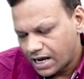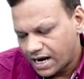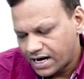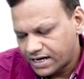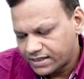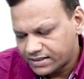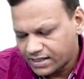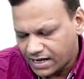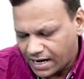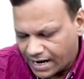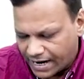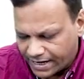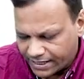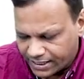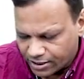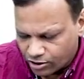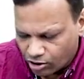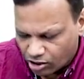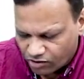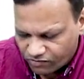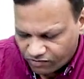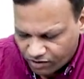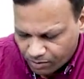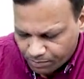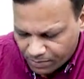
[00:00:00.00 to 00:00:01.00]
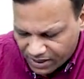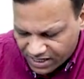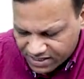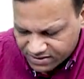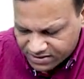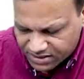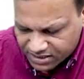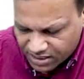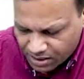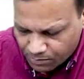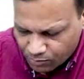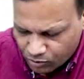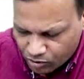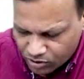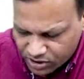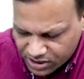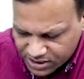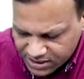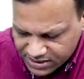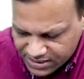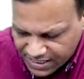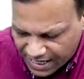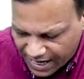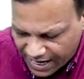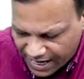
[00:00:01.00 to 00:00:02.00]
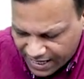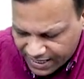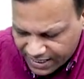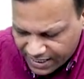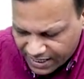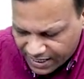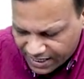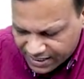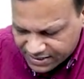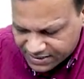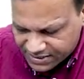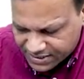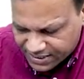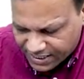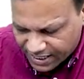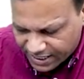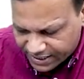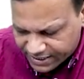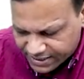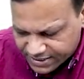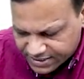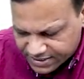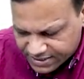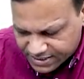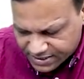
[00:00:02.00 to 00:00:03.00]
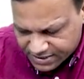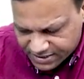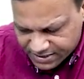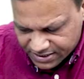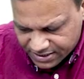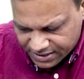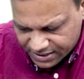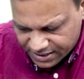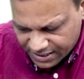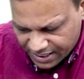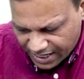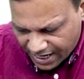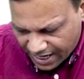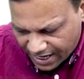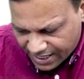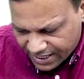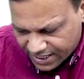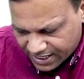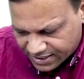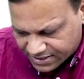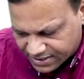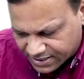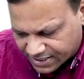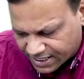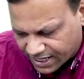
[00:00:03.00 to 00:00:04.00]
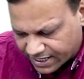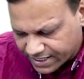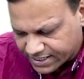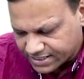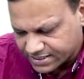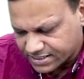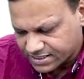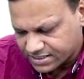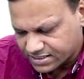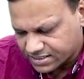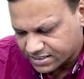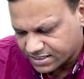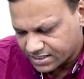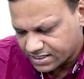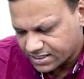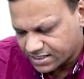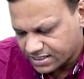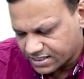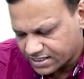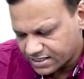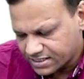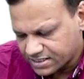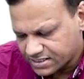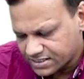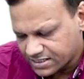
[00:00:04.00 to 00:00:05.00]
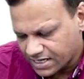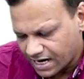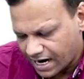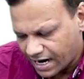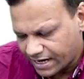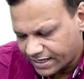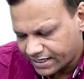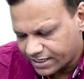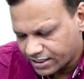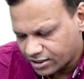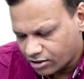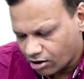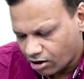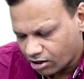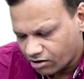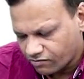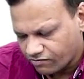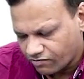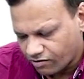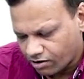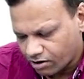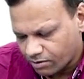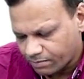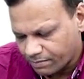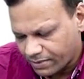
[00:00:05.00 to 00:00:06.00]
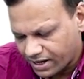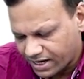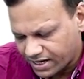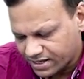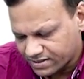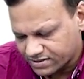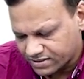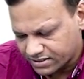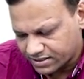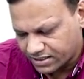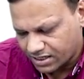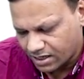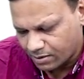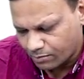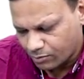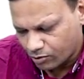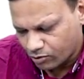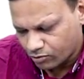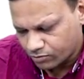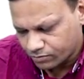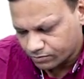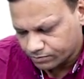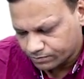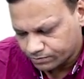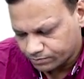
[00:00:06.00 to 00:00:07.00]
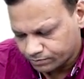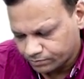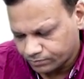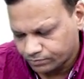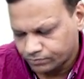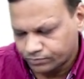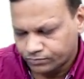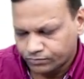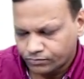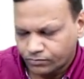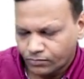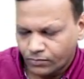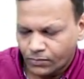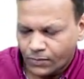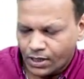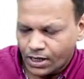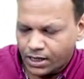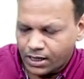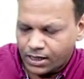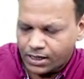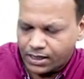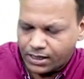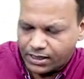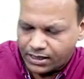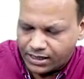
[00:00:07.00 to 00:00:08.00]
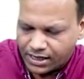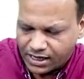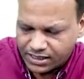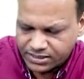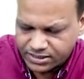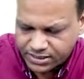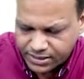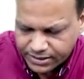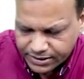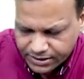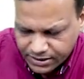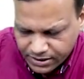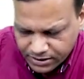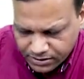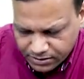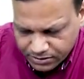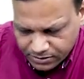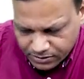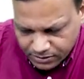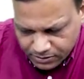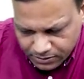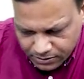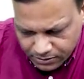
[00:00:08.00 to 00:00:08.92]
And the antidote for paracetamol is N-acetylcysteine. N-acetylcysteine is antidote for paracetamol. Lastly,